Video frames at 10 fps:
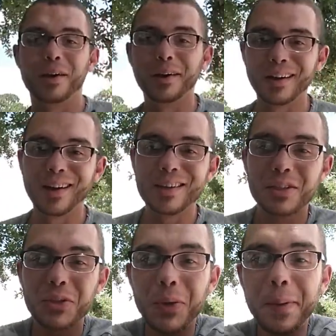Alright
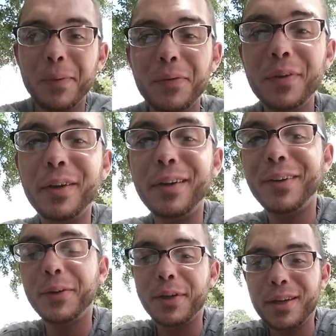guys, so I'm over
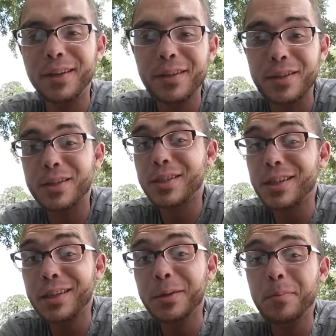here in
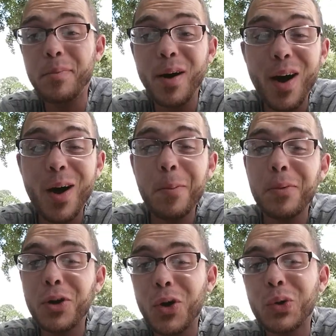sunny Palm
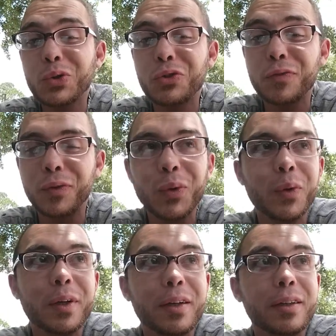Coast,
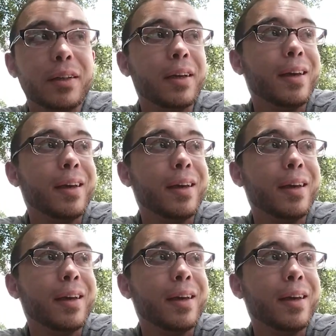Florida.